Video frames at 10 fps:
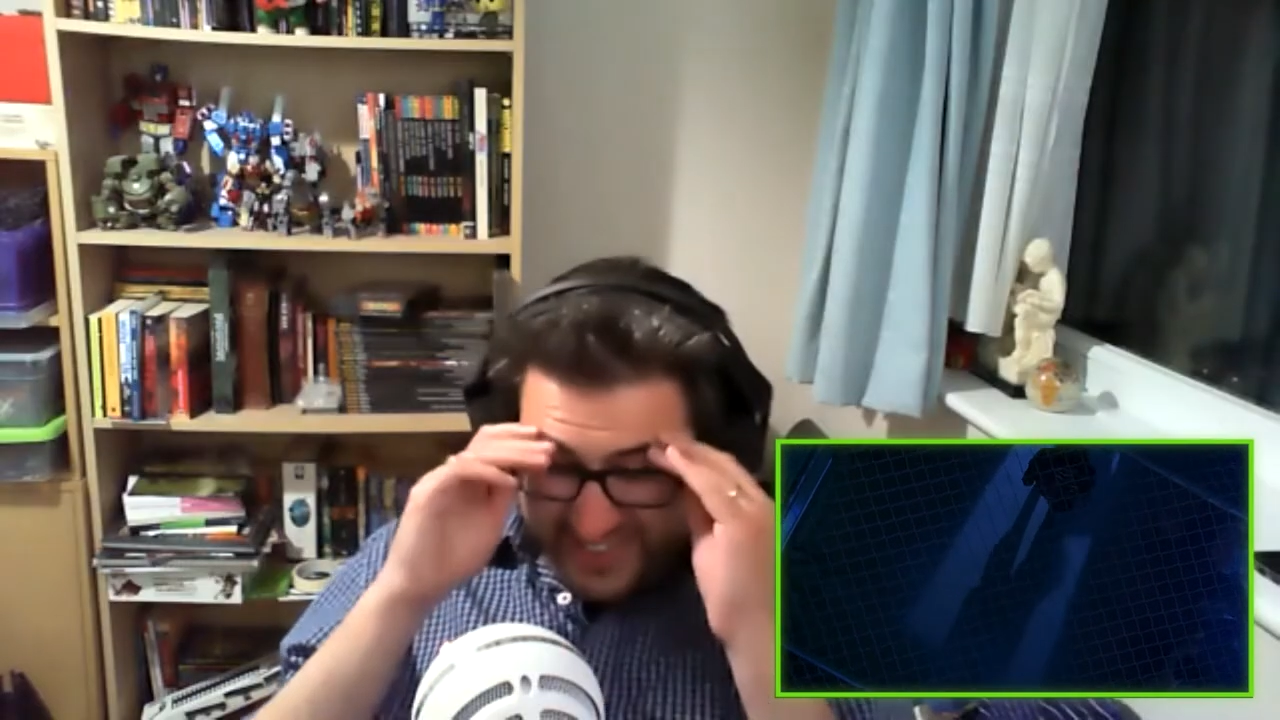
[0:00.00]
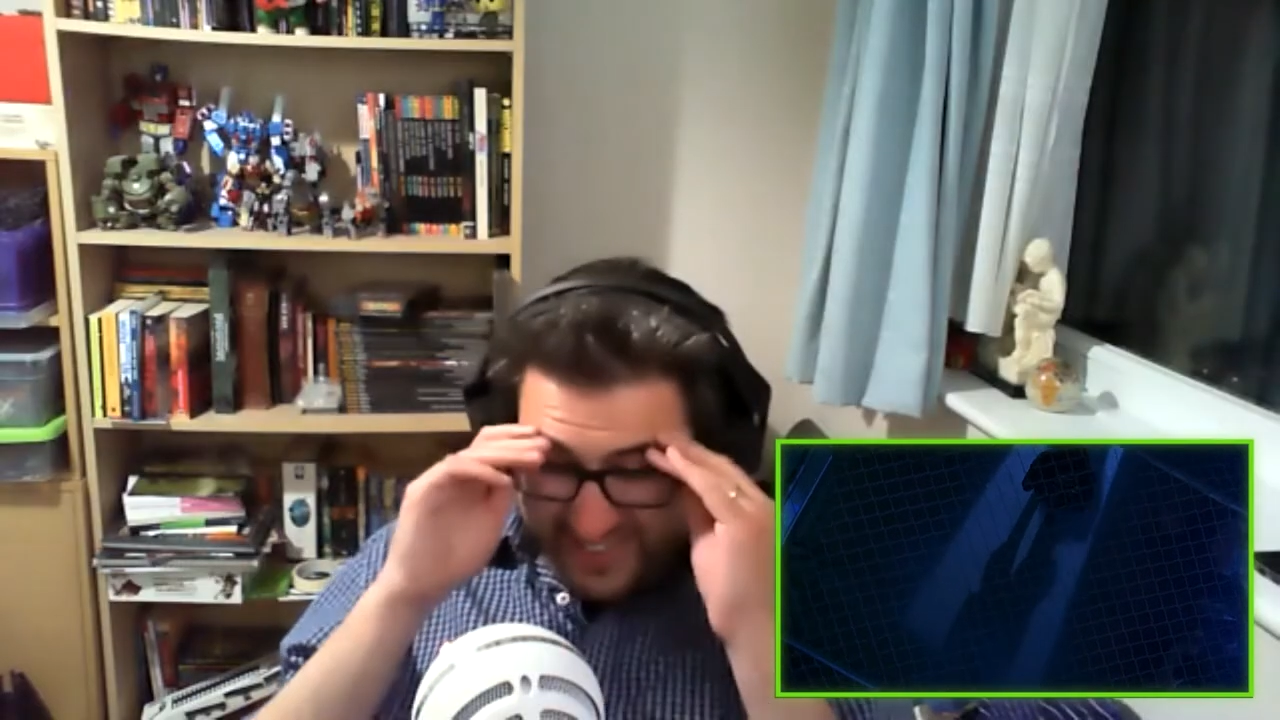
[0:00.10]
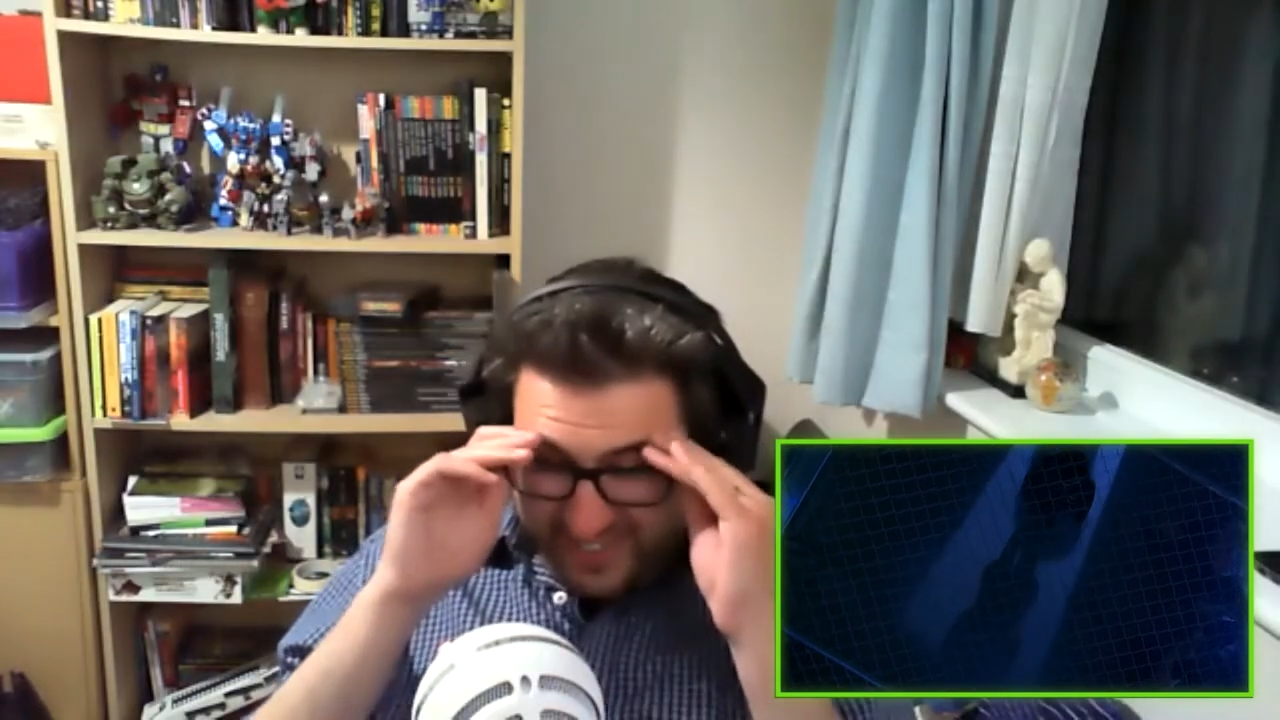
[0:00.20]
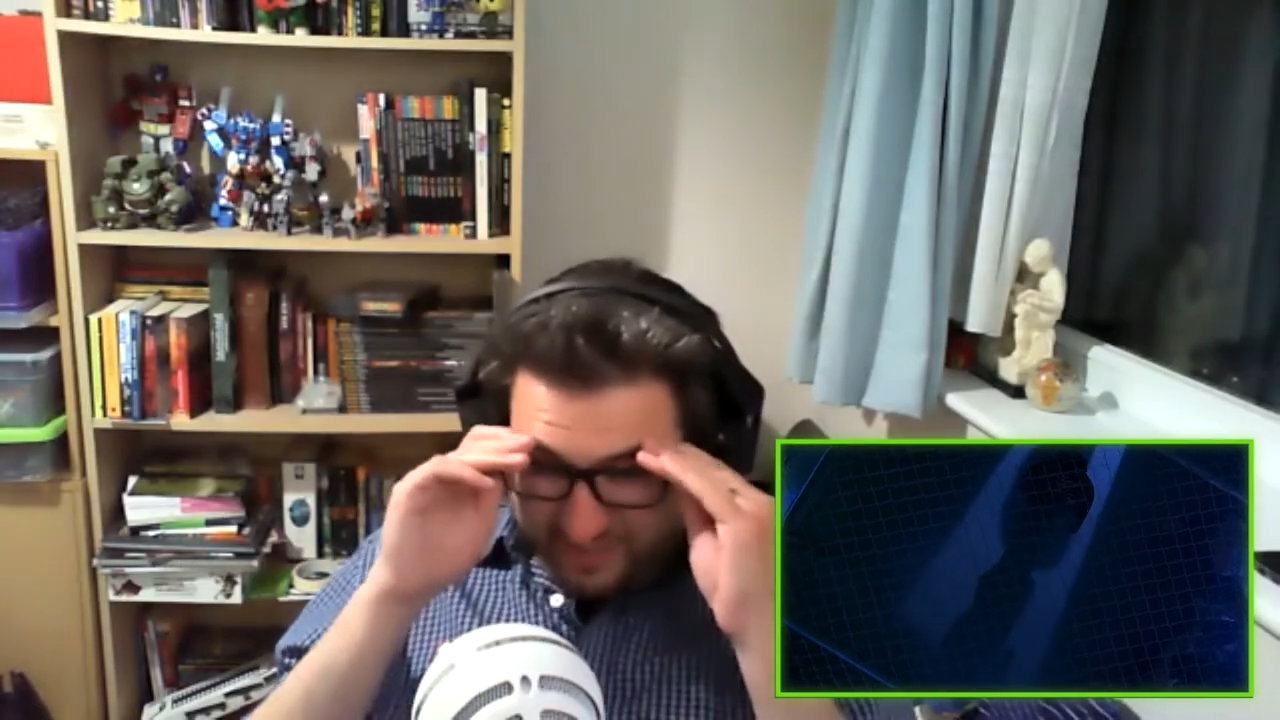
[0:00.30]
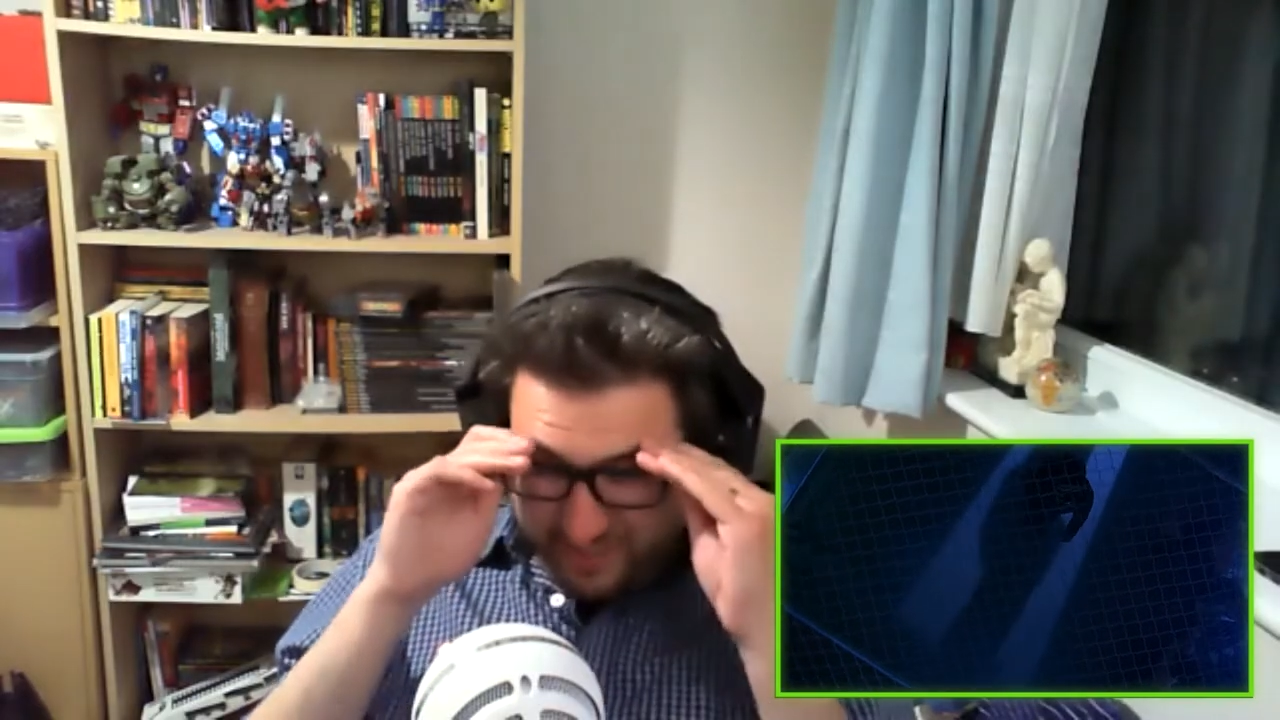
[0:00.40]
this
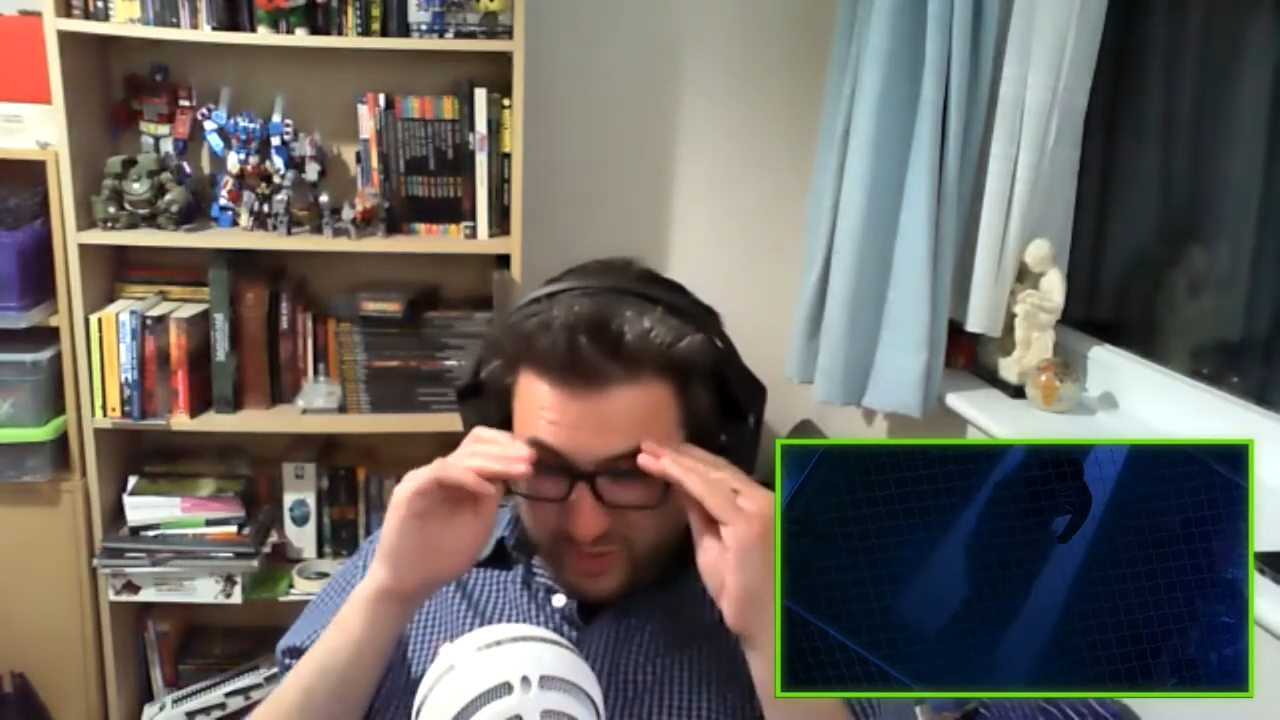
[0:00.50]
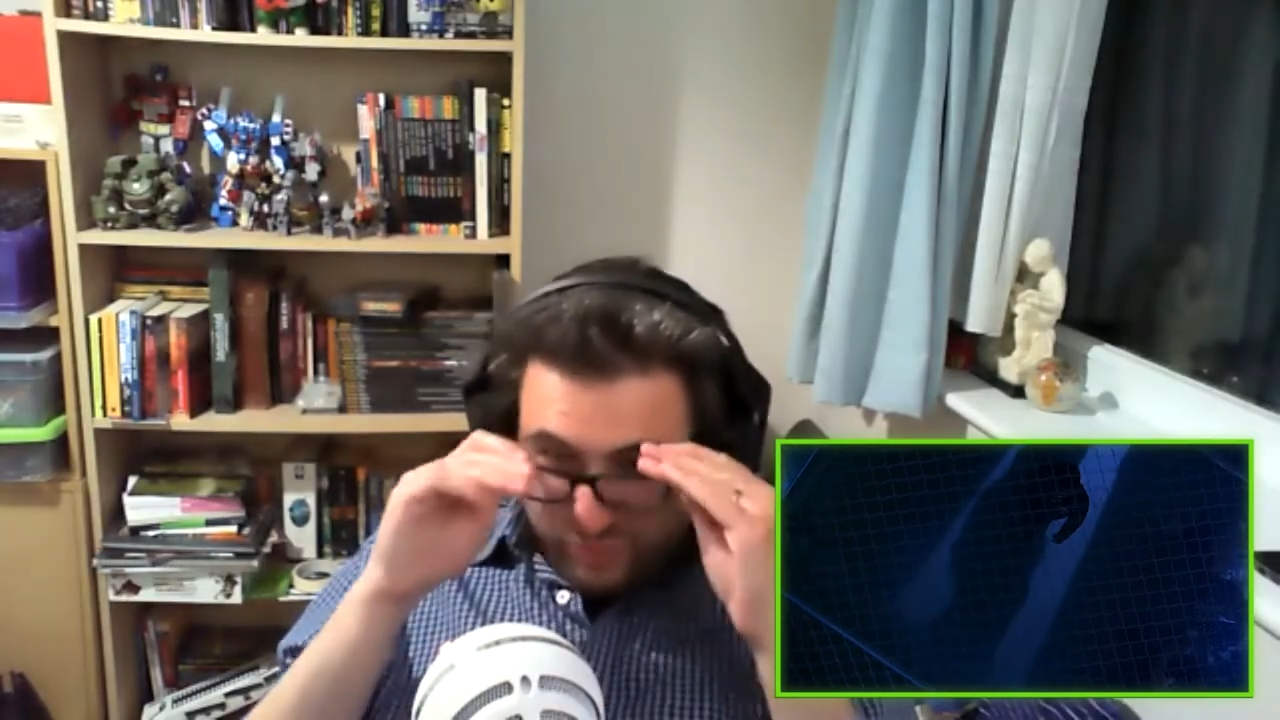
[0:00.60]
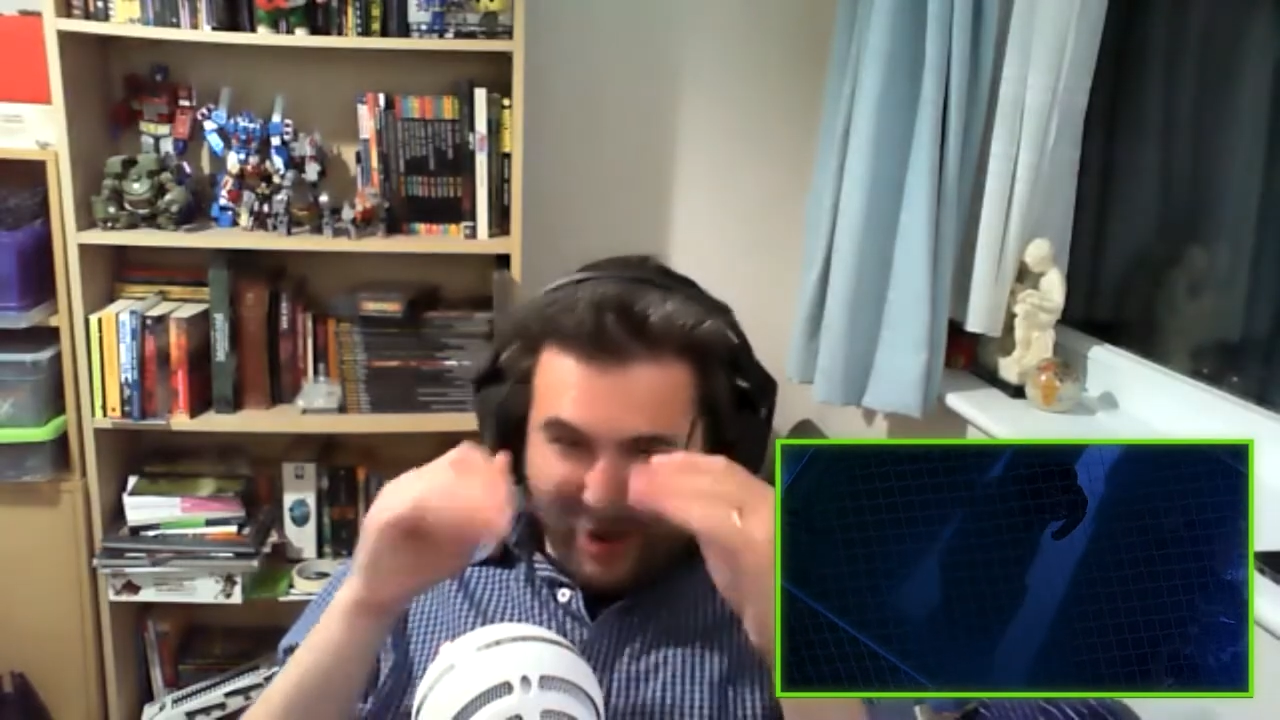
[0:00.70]
doesn't look